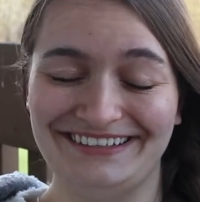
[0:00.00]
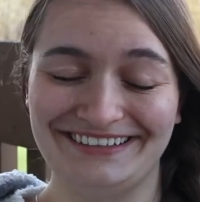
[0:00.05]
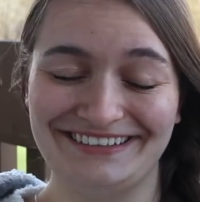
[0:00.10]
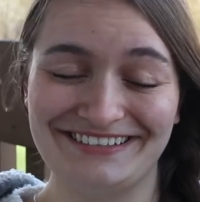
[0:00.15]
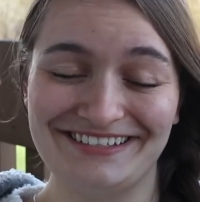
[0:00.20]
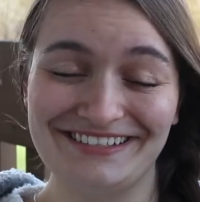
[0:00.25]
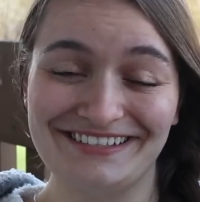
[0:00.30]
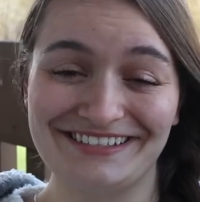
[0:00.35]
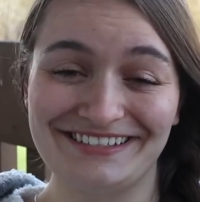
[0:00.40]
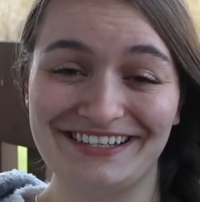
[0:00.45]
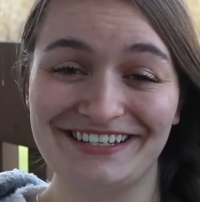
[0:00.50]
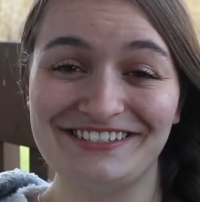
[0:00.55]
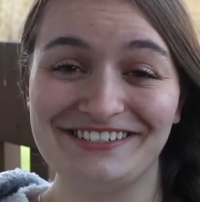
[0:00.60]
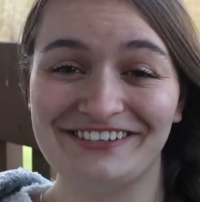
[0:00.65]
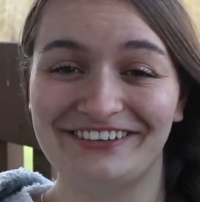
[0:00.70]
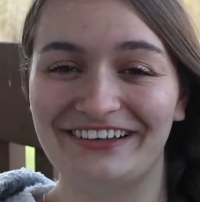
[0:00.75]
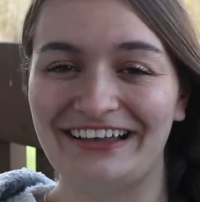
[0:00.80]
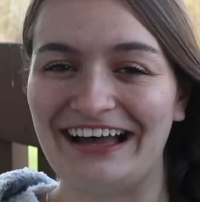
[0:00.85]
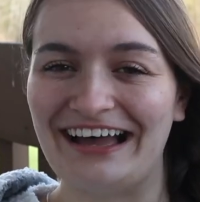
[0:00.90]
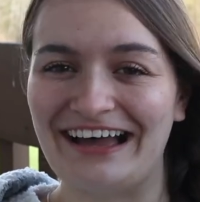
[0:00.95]
That's such
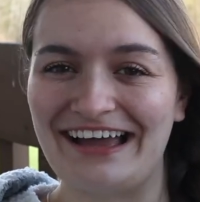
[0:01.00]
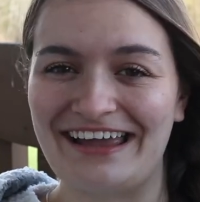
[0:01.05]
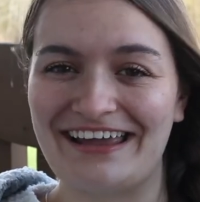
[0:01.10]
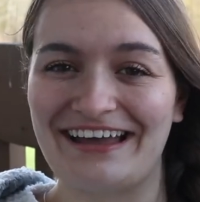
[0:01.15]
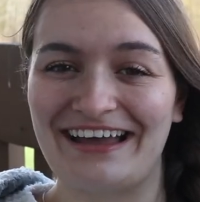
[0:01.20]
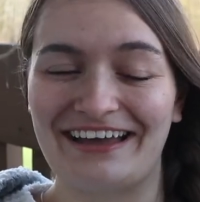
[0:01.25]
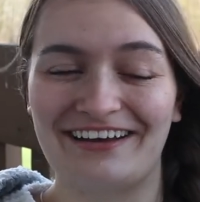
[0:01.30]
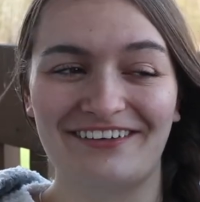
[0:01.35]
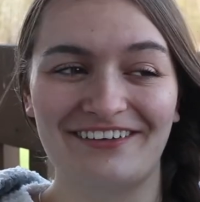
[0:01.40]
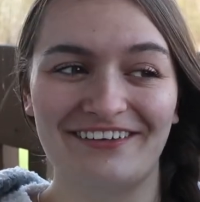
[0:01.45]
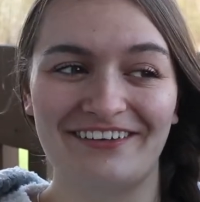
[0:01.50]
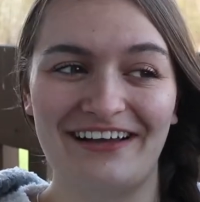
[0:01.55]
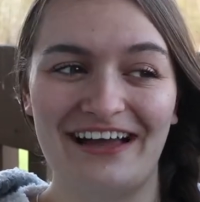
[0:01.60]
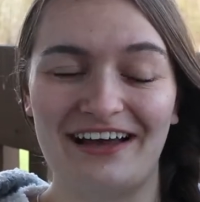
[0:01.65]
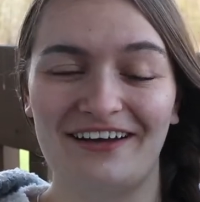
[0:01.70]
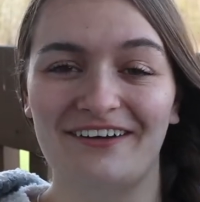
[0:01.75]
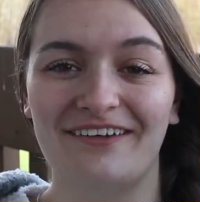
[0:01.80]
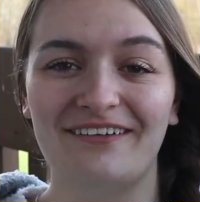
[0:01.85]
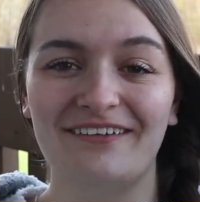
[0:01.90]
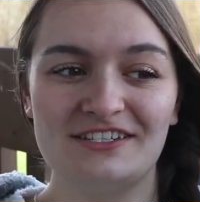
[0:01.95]
a lie. I don't know
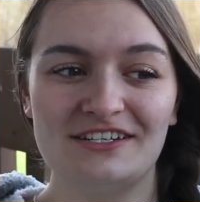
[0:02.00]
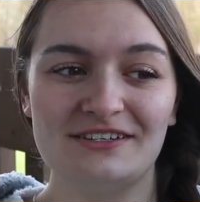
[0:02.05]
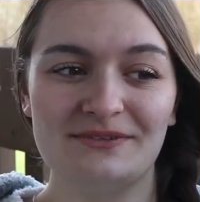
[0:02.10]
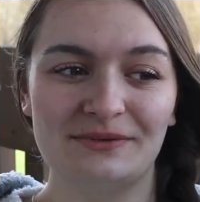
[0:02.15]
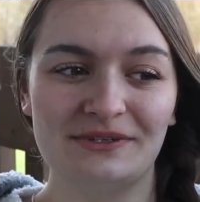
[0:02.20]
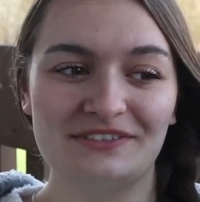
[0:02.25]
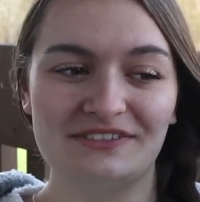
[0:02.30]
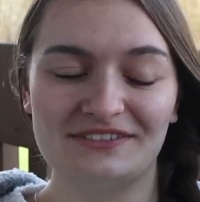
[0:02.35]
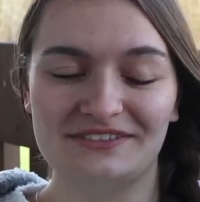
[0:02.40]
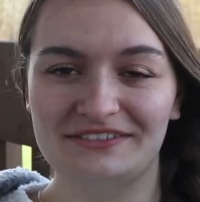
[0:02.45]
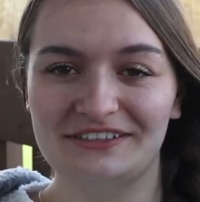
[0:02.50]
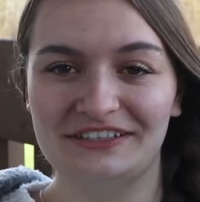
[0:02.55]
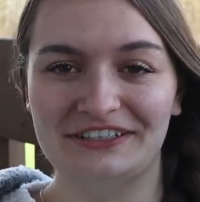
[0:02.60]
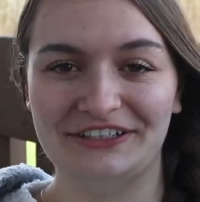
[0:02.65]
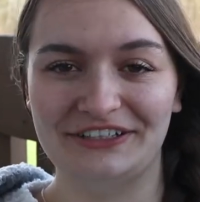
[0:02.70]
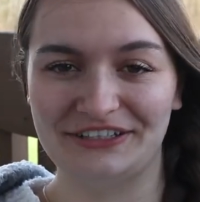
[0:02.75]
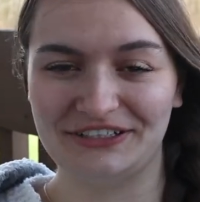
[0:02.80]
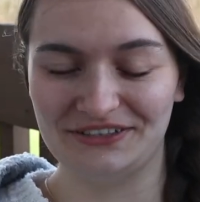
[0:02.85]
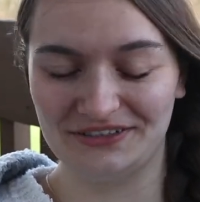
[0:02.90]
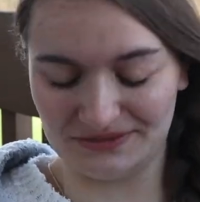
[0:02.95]
how she wasn't,
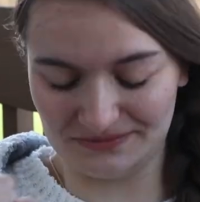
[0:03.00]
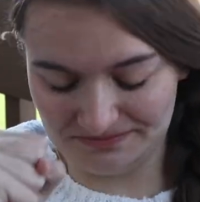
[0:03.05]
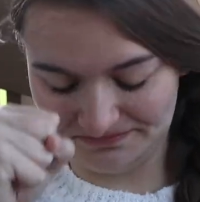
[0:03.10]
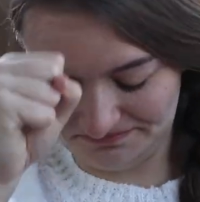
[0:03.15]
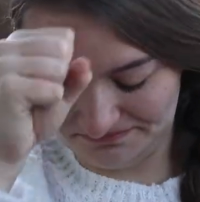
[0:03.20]
ugh.